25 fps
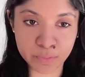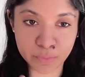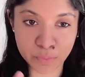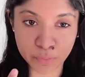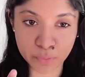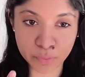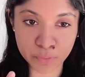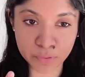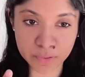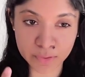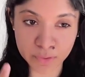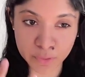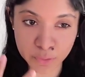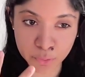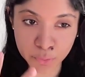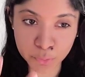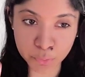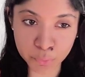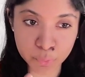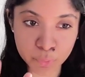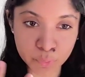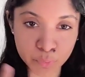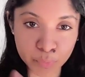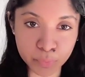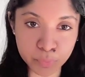So
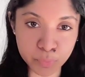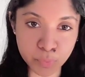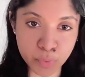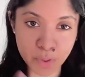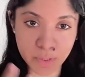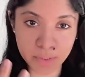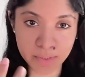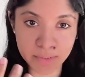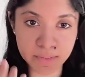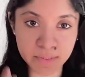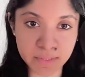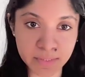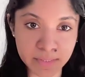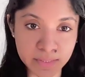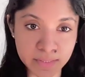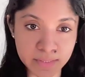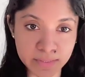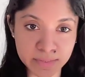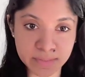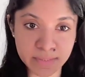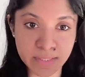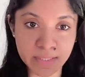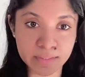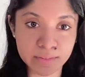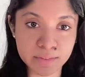you quite
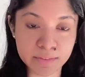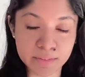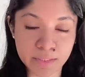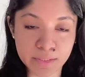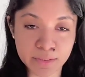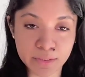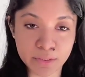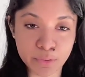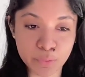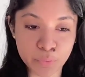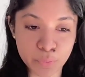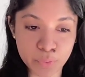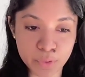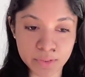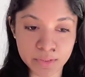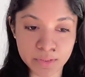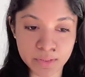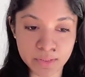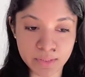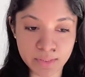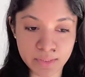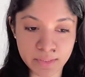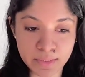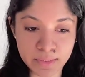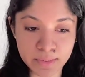need that security
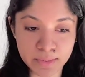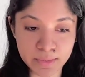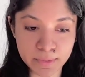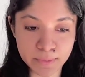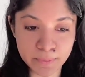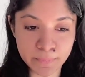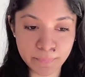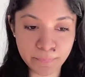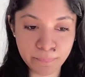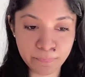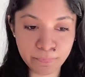need.